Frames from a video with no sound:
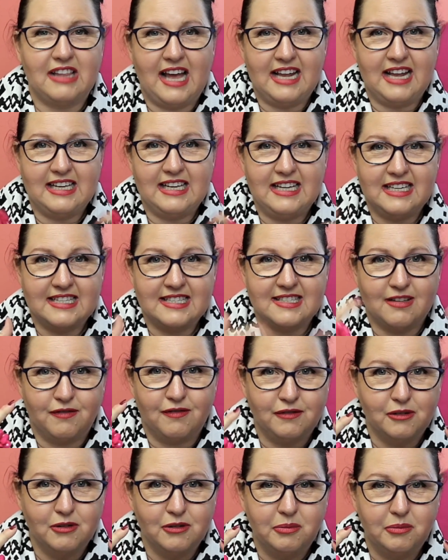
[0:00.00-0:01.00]
That is the
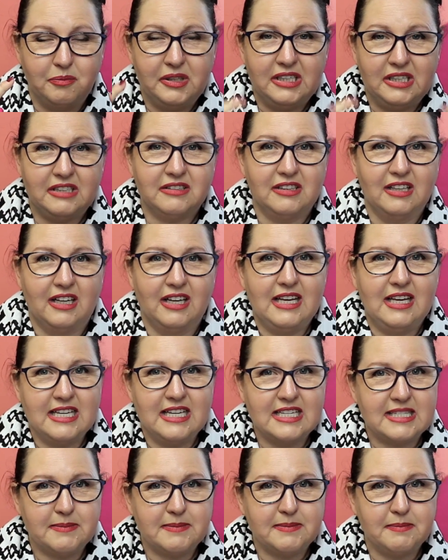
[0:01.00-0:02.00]
full beard,
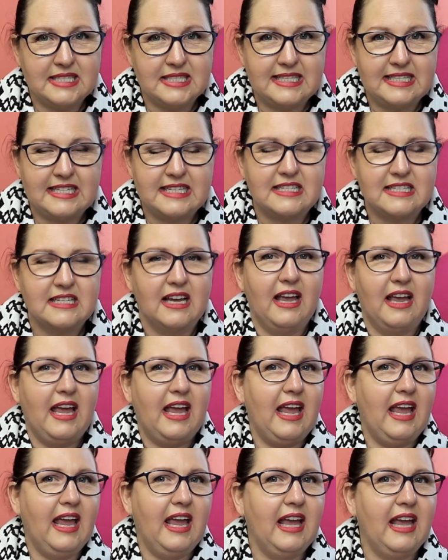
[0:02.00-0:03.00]
his muscles,
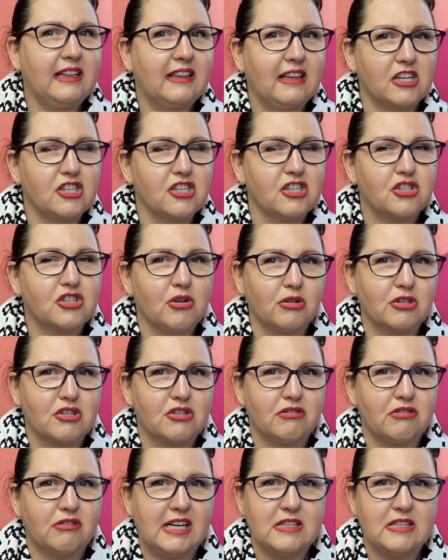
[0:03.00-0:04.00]
and short
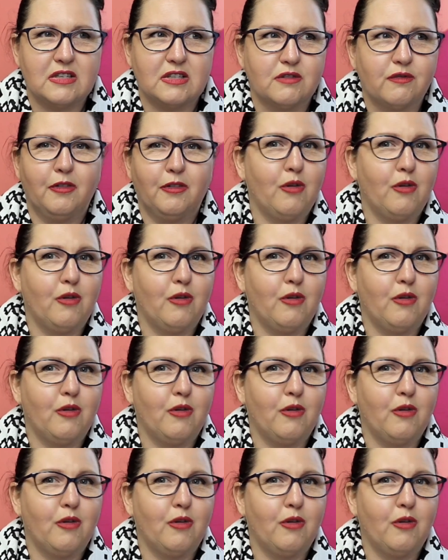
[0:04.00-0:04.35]
trousers.